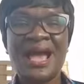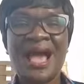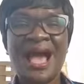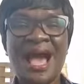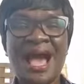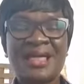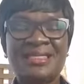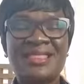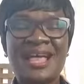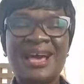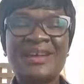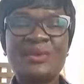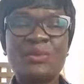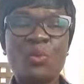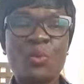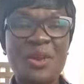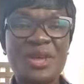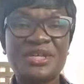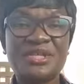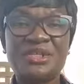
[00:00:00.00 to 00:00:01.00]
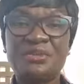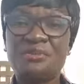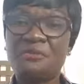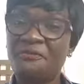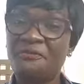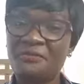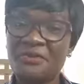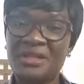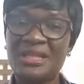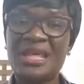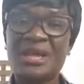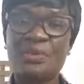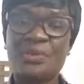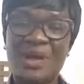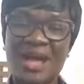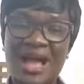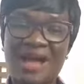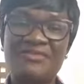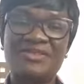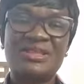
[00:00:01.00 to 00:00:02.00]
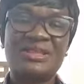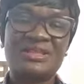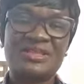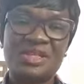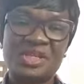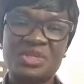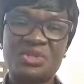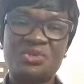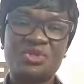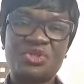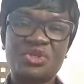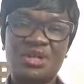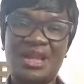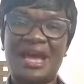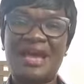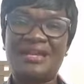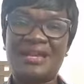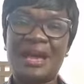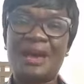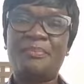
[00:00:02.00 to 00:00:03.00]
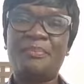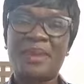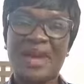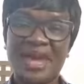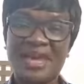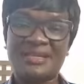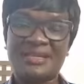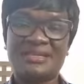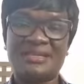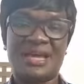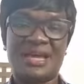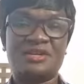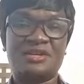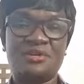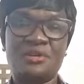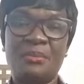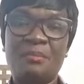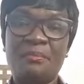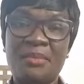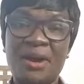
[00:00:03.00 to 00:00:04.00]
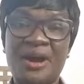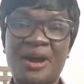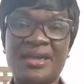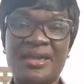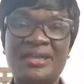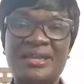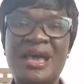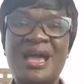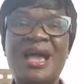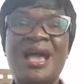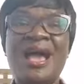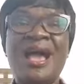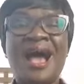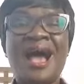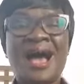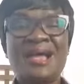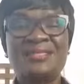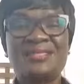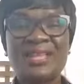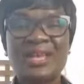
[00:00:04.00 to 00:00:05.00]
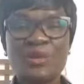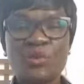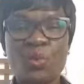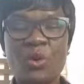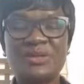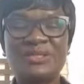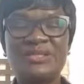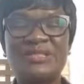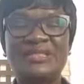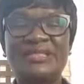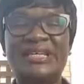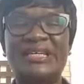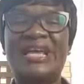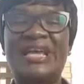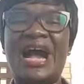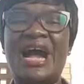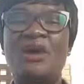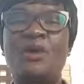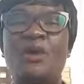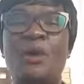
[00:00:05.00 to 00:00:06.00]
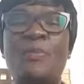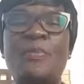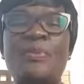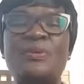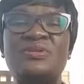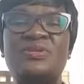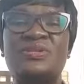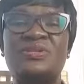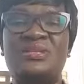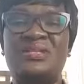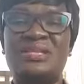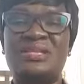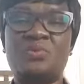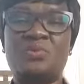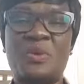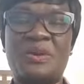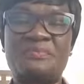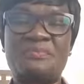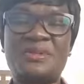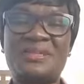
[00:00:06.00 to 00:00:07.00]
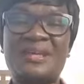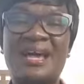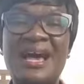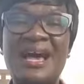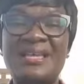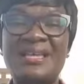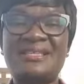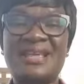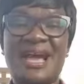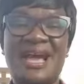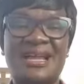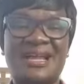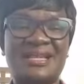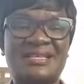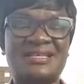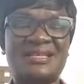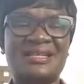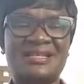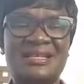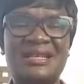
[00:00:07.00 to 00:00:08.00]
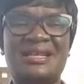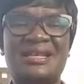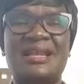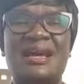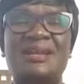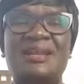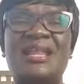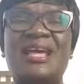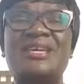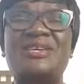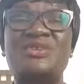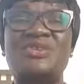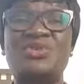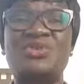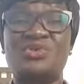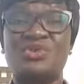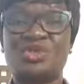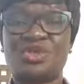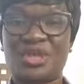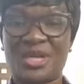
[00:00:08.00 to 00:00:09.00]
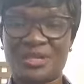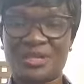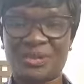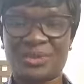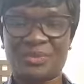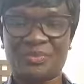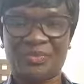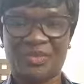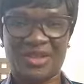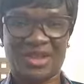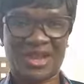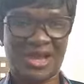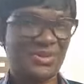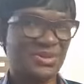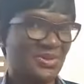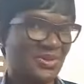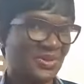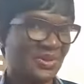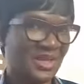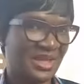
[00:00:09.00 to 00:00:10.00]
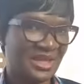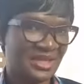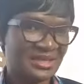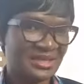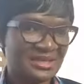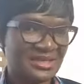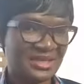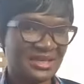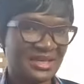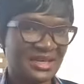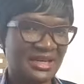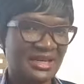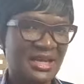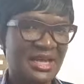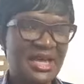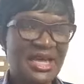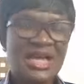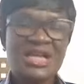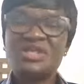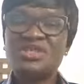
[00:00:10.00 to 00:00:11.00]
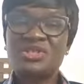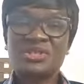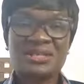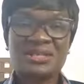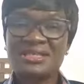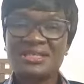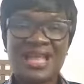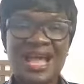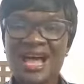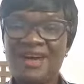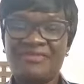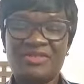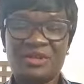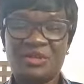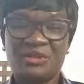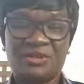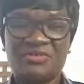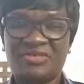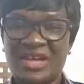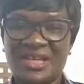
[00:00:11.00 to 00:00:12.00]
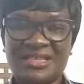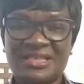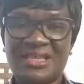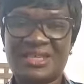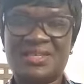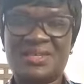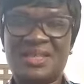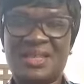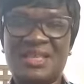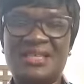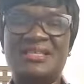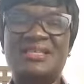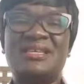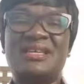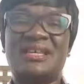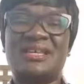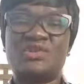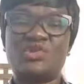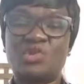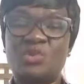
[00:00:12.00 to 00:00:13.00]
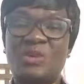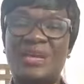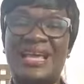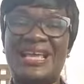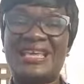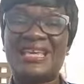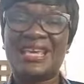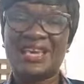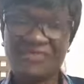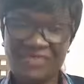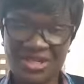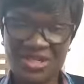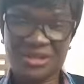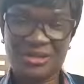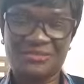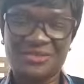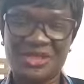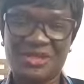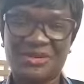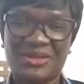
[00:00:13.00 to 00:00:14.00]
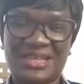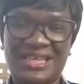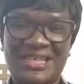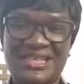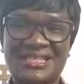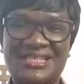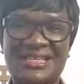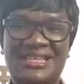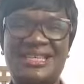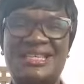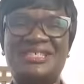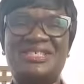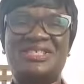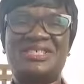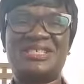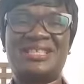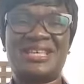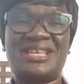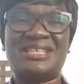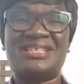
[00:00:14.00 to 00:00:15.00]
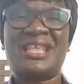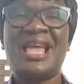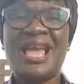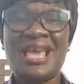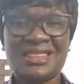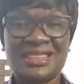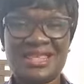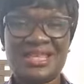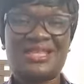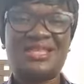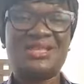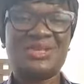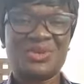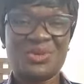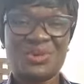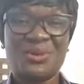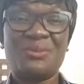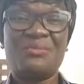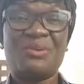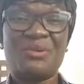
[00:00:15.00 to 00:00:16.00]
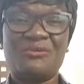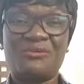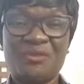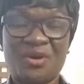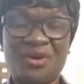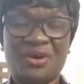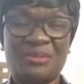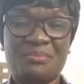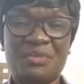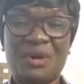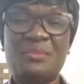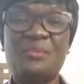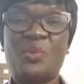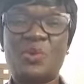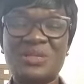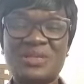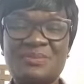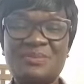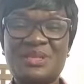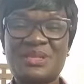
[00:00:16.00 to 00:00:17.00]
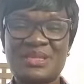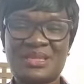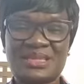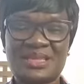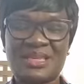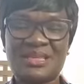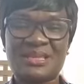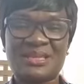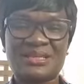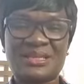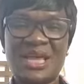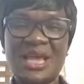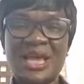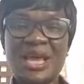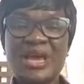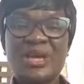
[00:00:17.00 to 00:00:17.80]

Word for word: And that way she'll feel like we're having the discussion at her pace and not mine. And then one day I opened to this website and I said, darling, I'd like you to check something out on the internet. She doesn't have a lot of access to the internet. So when I give her something on the internet, she thinks this is going to be fun. Mom wants me to see this.